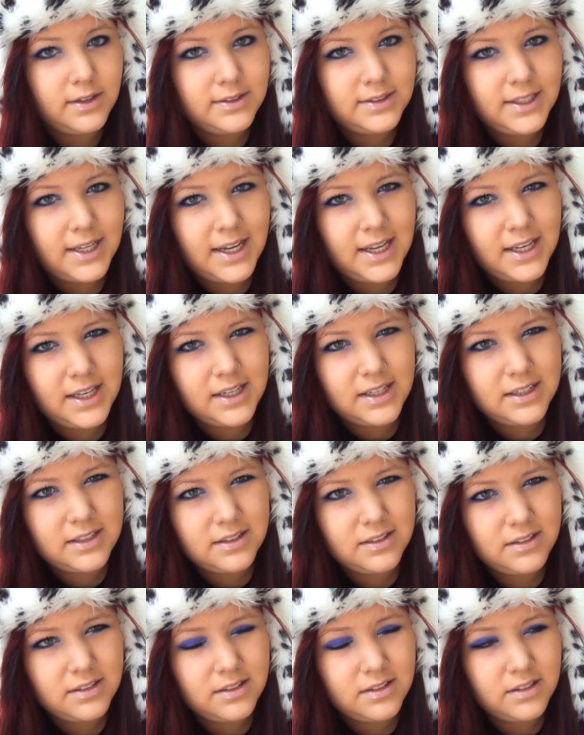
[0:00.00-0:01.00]
like
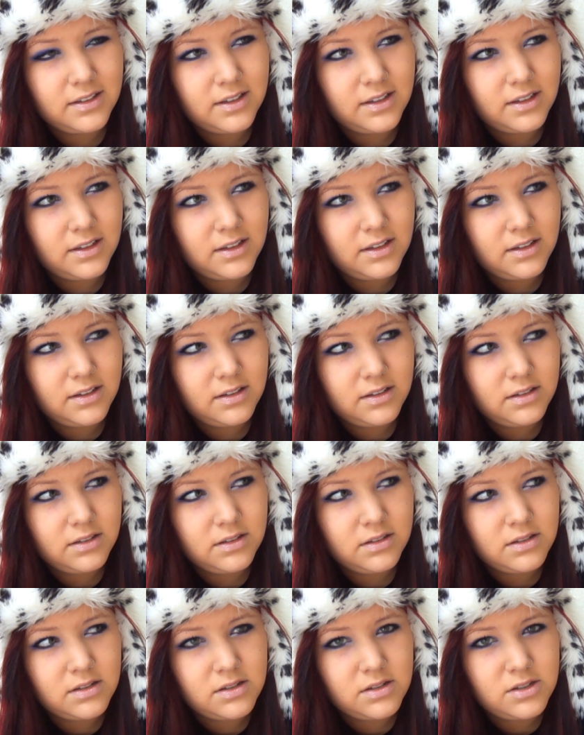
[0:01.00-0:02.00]

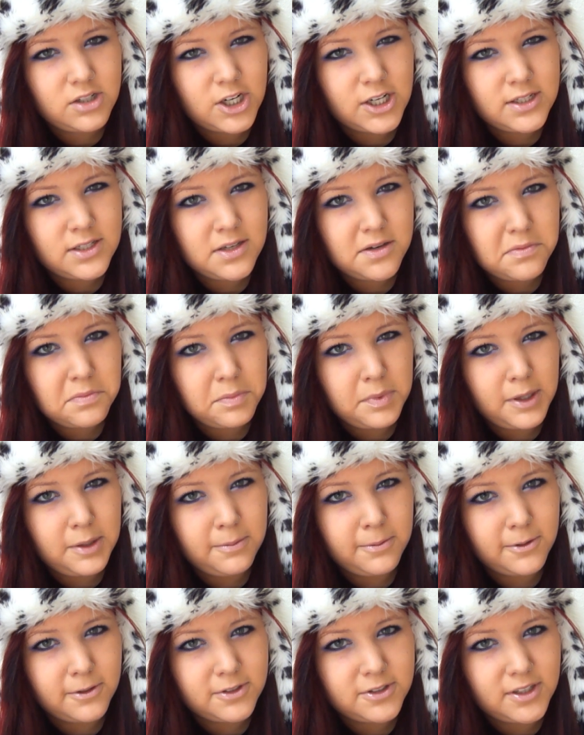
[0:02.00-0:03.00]
Justin
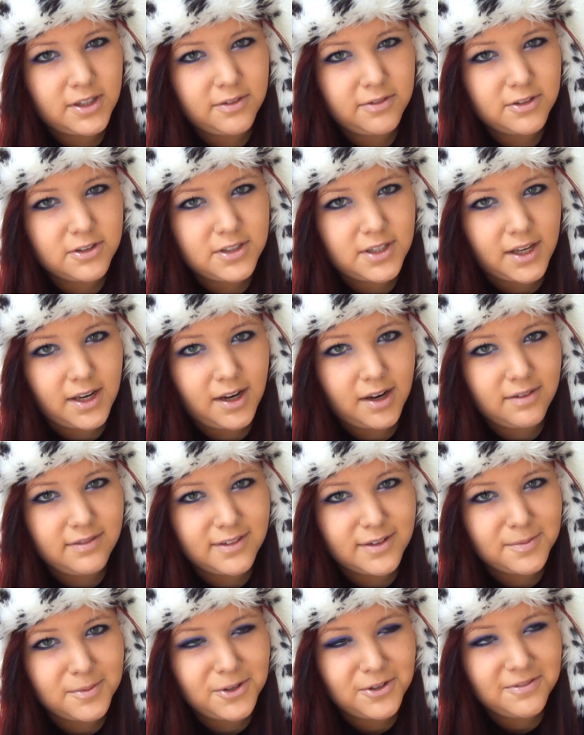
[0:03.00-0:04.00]
Bieber's Never Say
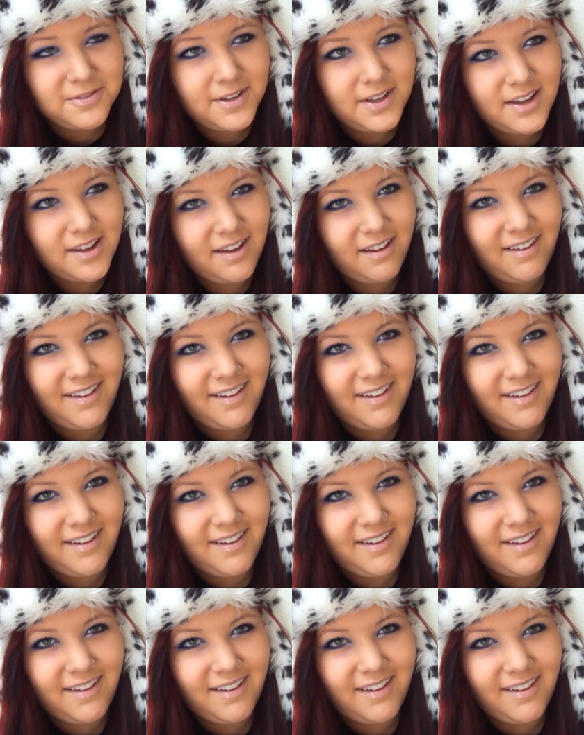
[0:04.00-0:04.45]
Never movie.